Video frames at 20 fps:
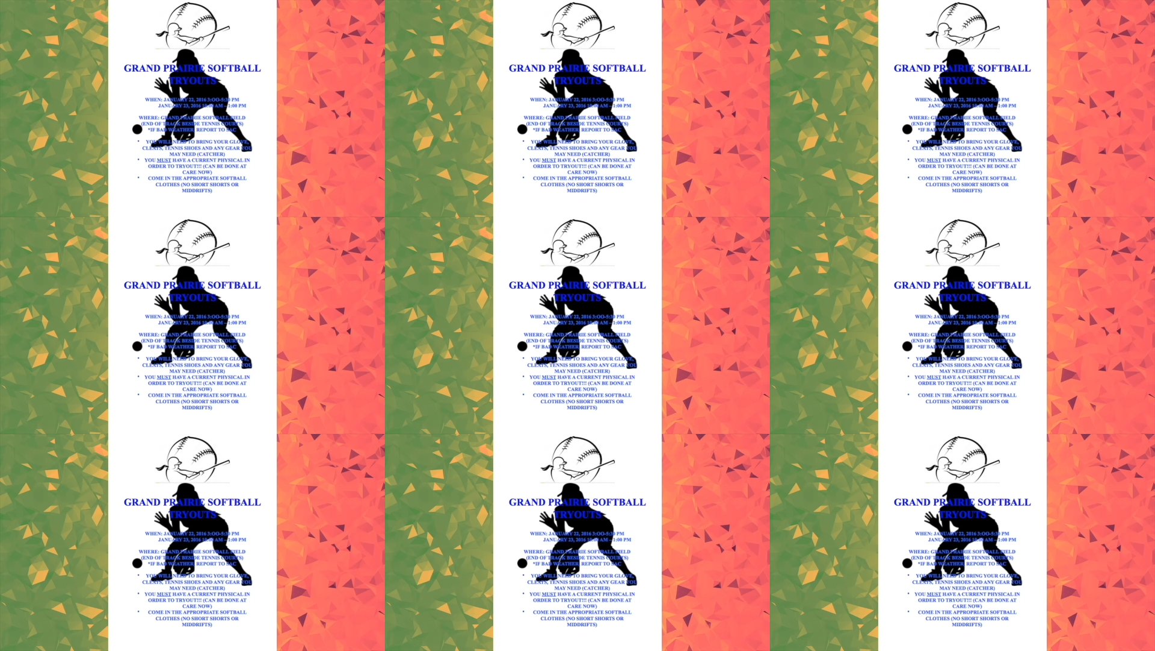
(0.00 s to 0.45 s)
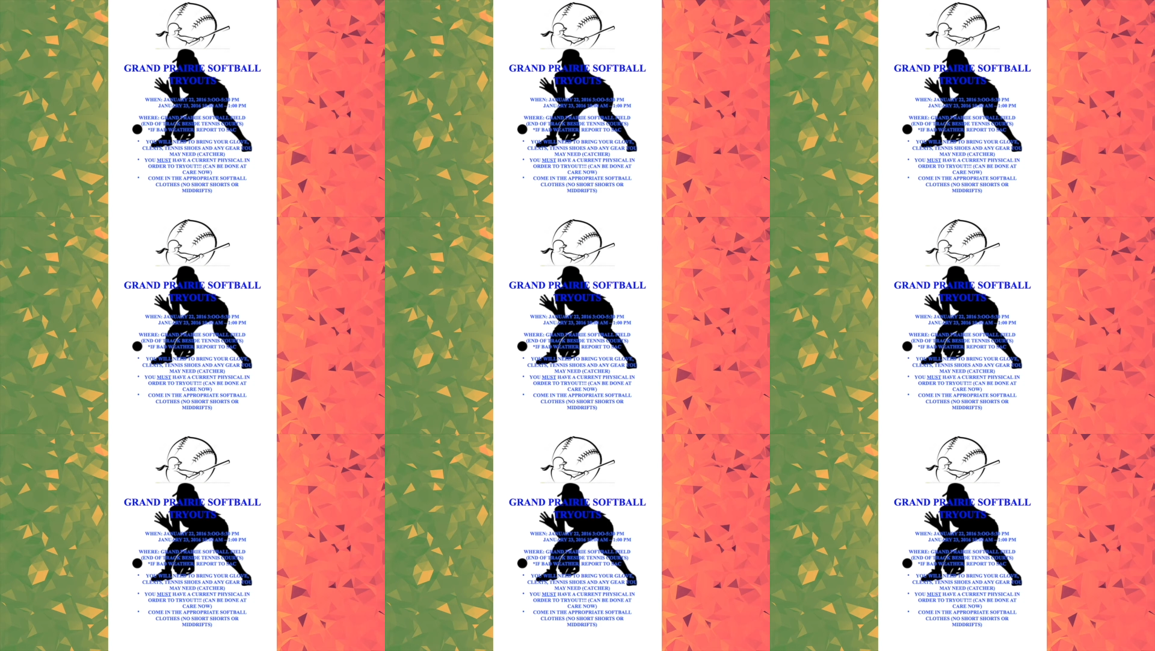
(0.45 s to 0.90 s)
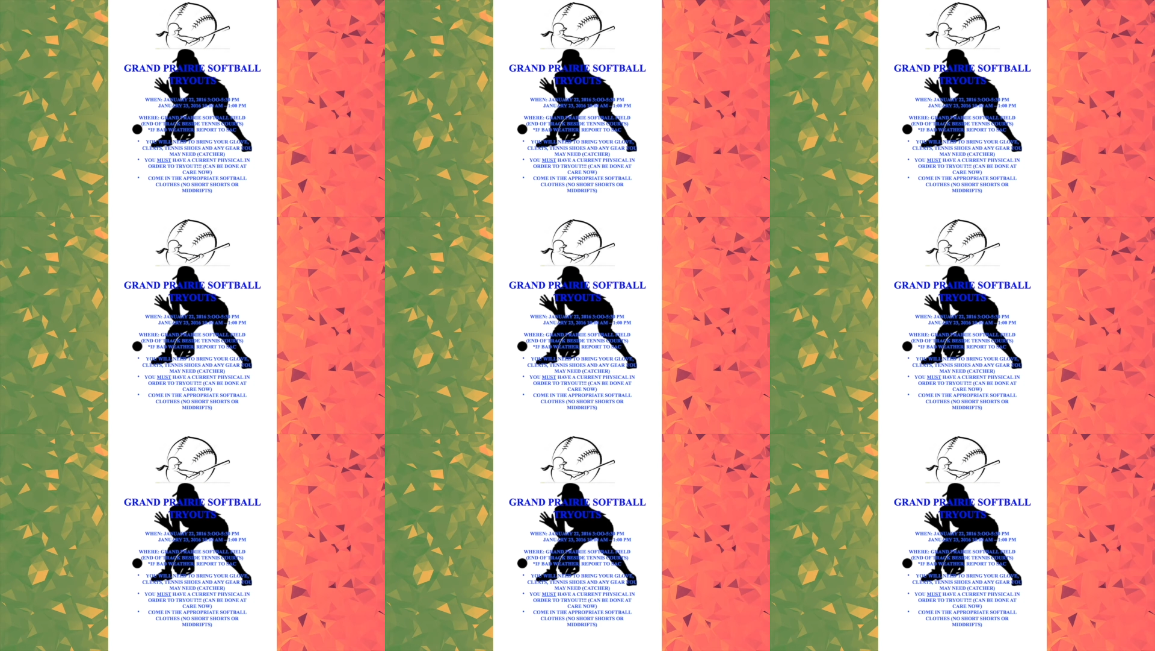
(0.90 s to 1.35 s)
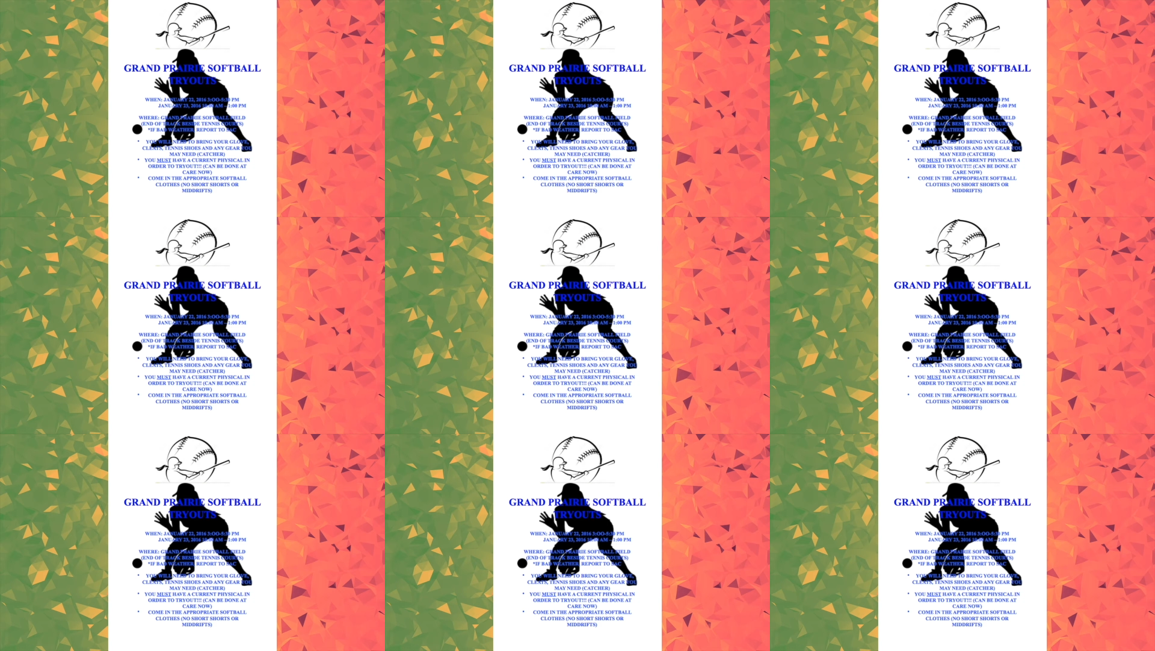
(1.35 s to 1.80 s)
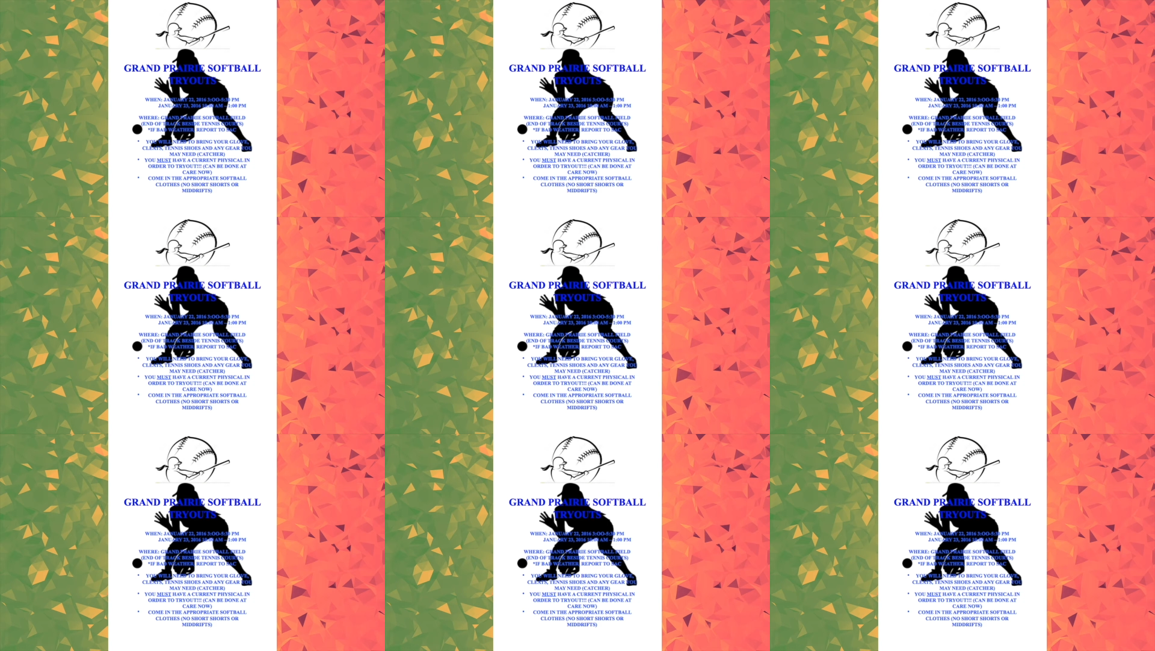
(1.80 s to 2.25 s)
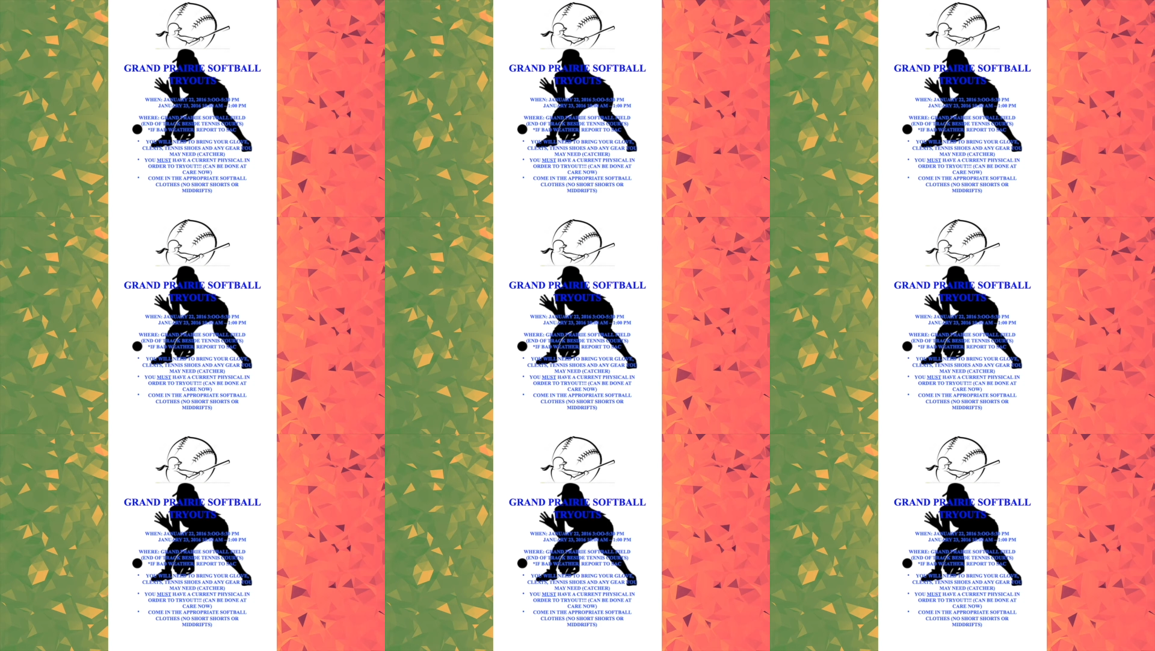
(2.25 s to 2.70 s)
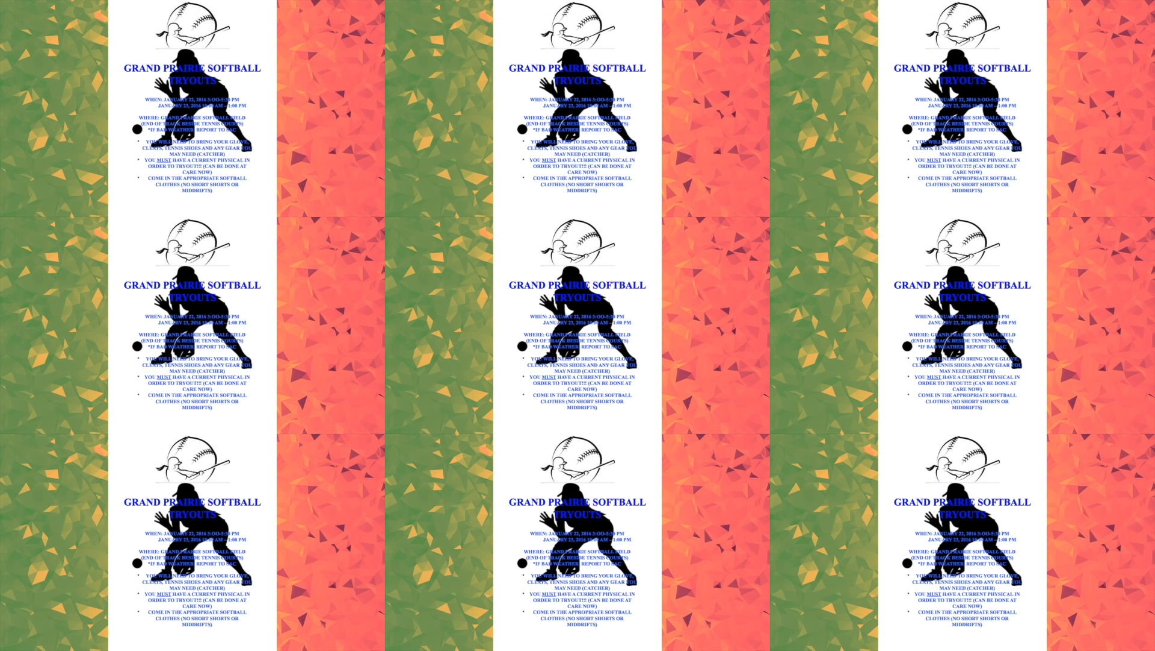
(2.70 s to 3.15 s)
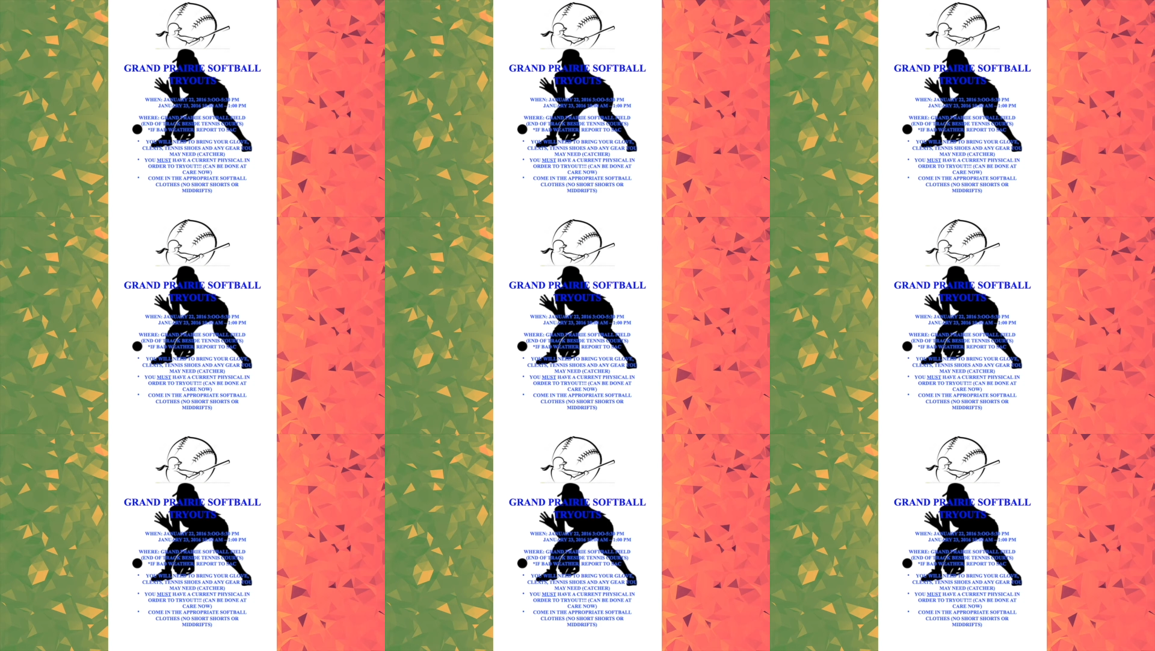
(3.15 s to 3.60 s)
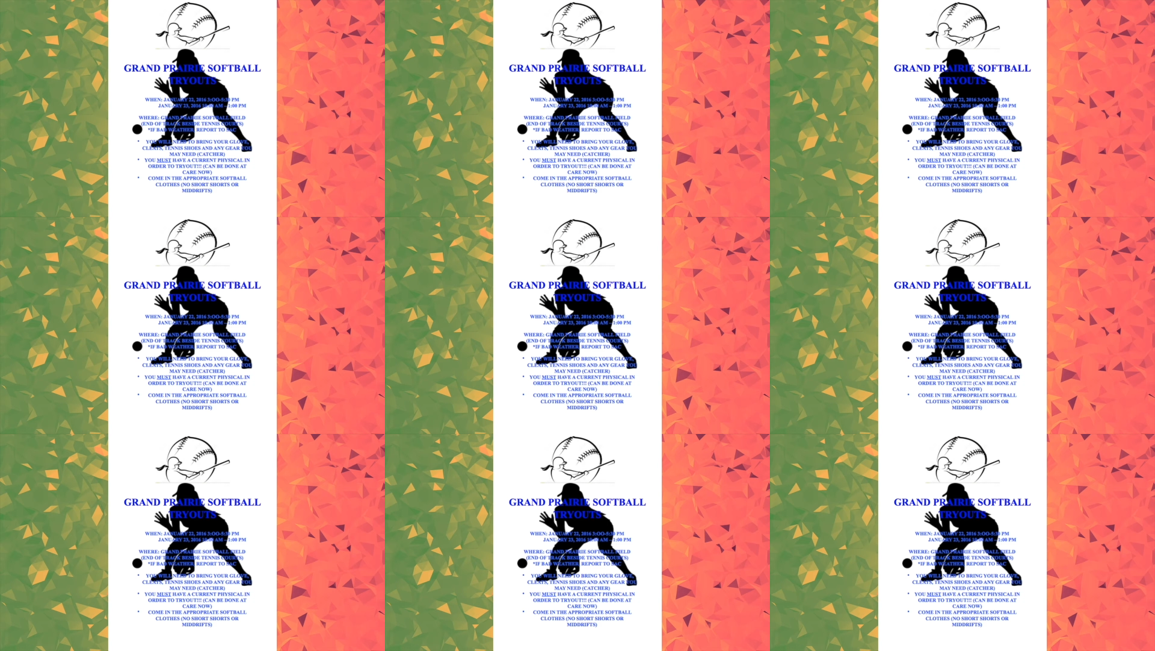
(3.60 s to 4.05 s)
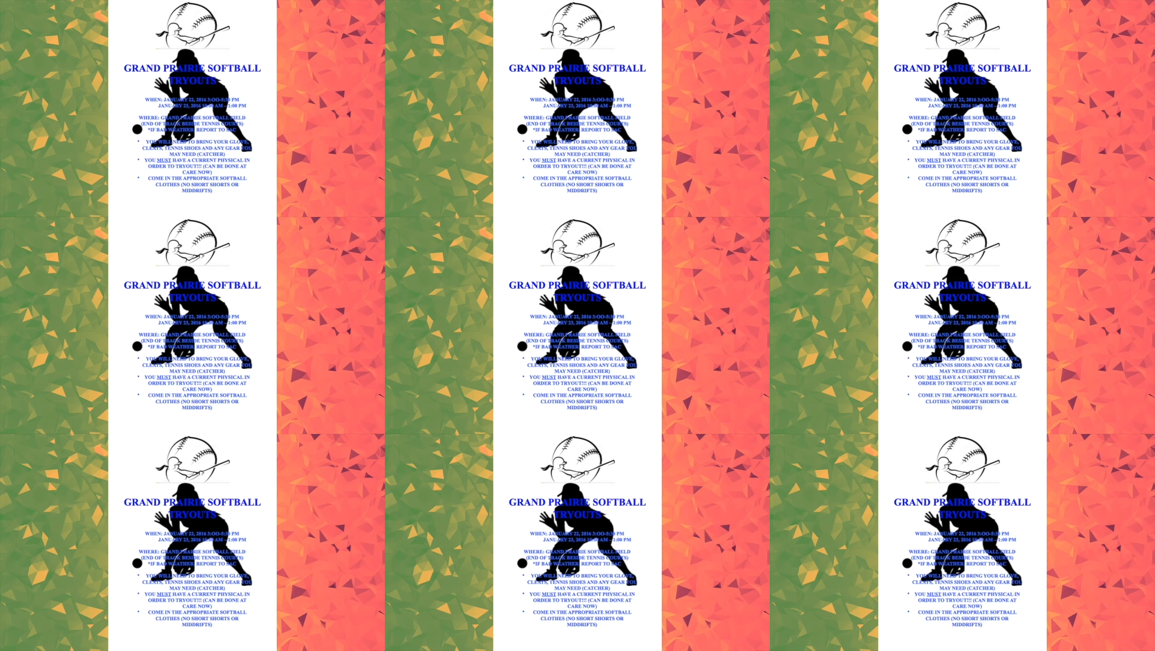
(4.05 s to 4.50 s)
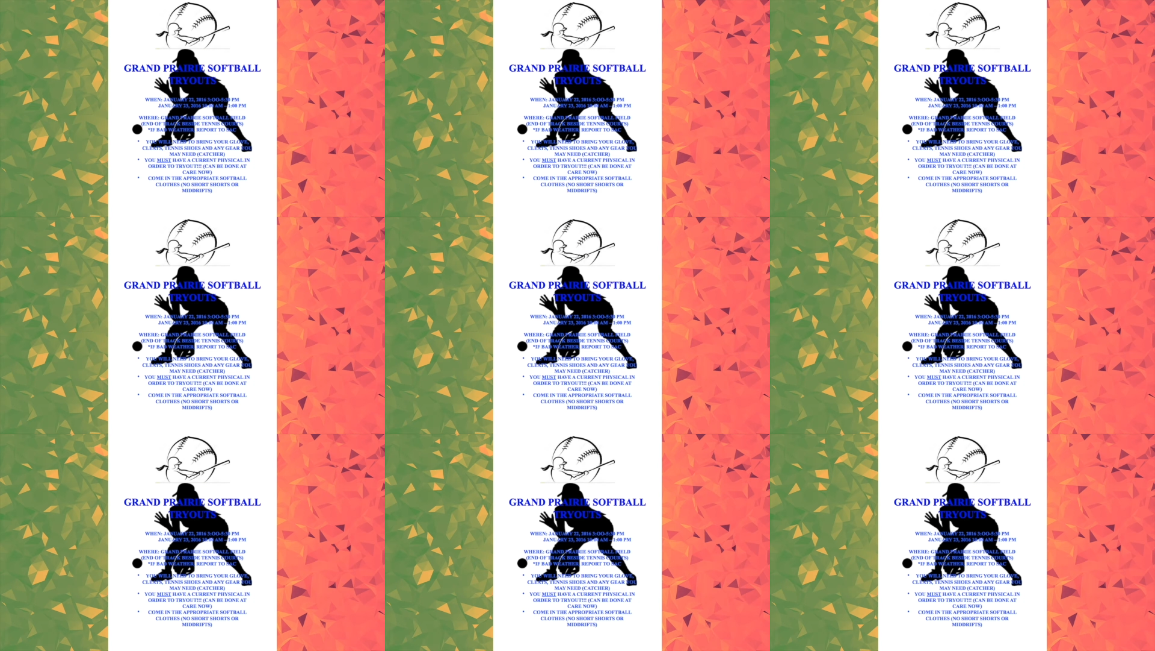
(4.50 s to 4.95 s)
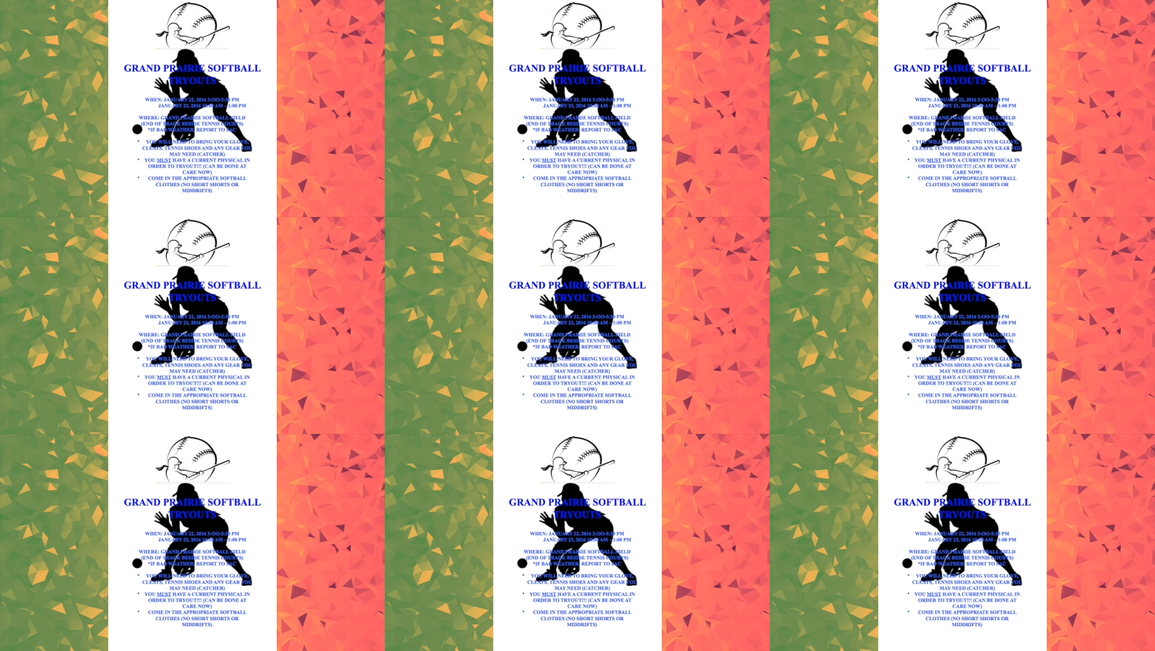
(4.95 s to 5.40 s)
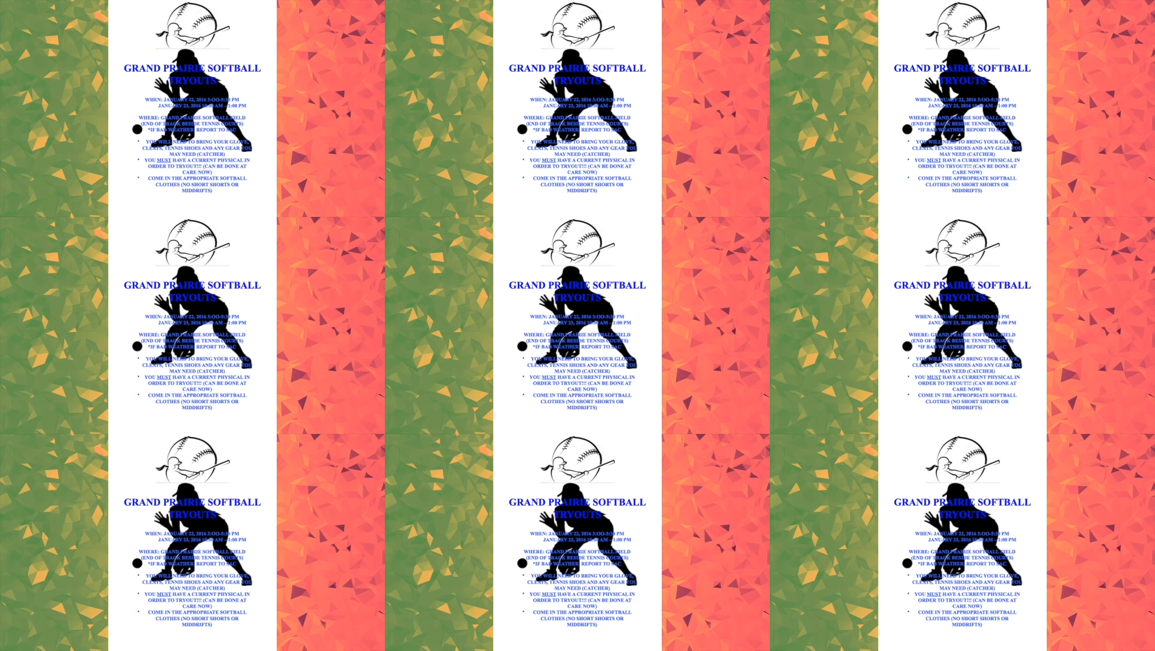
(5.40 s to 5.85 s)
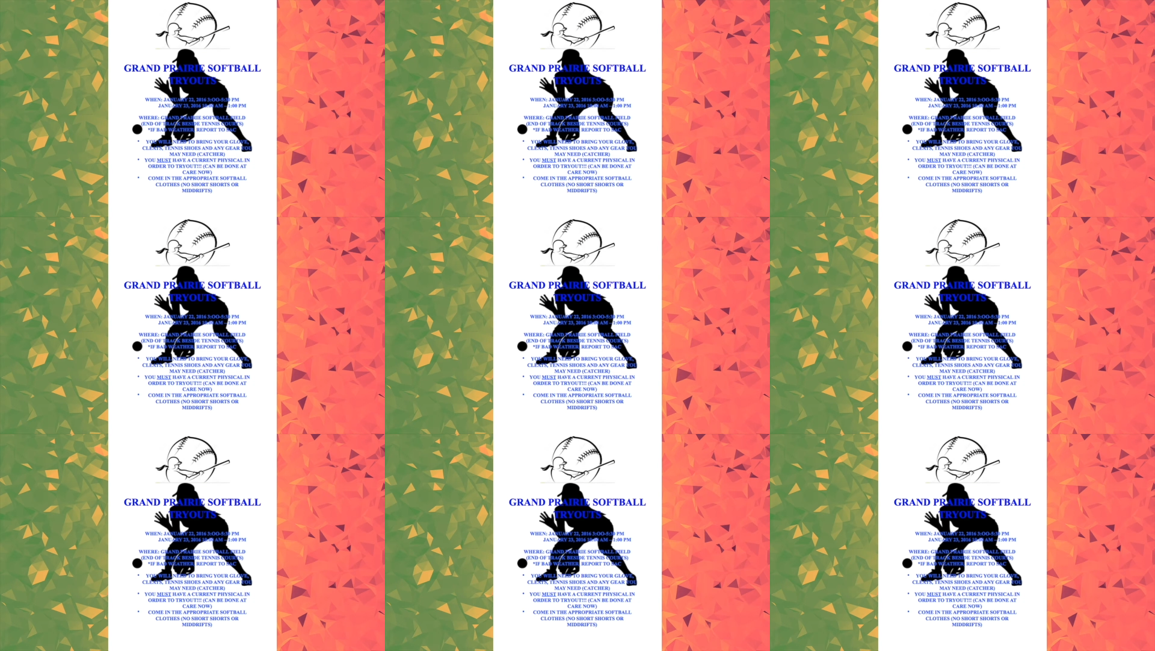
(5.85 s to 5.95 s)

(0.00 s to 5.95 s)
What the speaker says: Nobody's mouth can be seen.